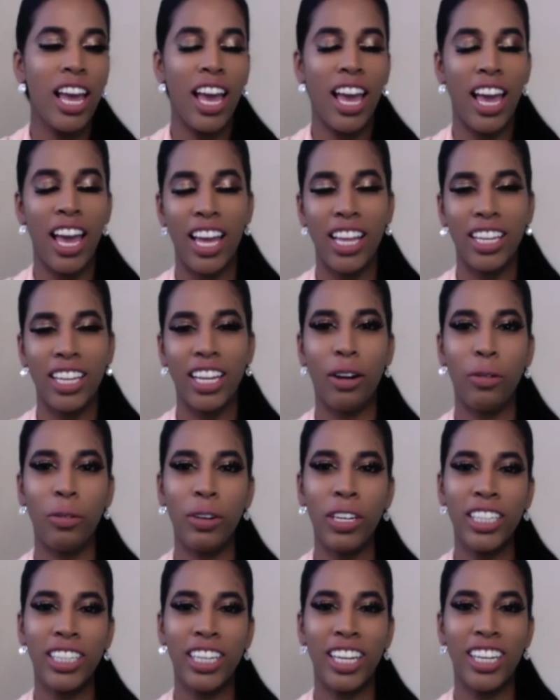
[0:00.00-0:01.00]
And I
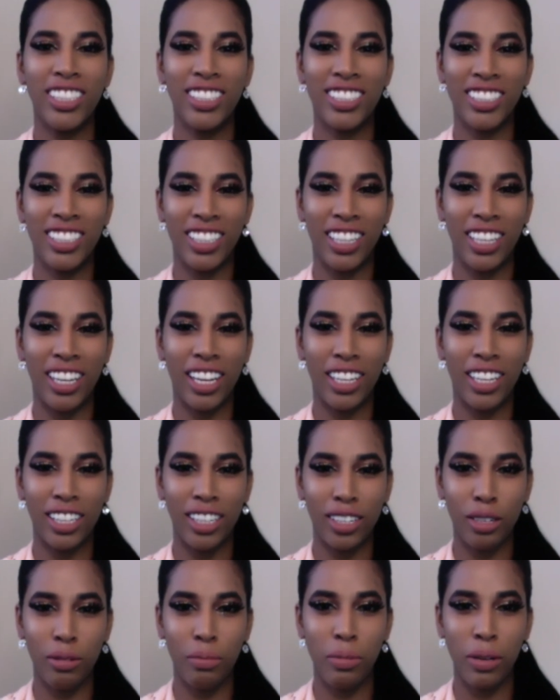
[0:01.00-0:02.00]
want to get into that a
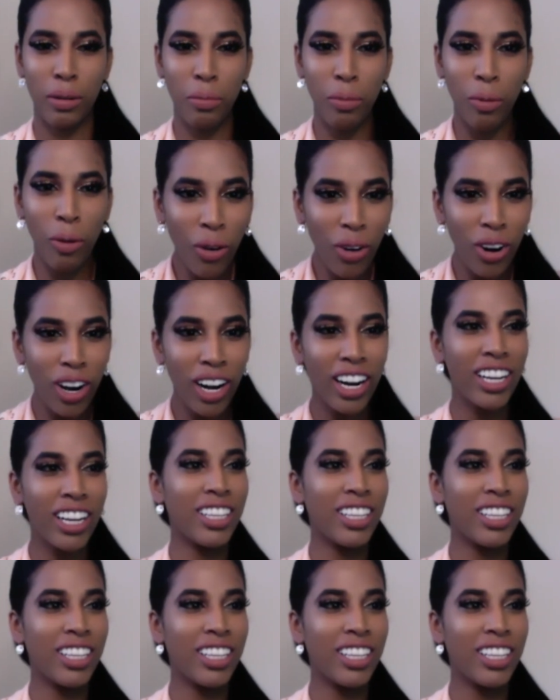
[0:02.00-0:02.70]
little bit more.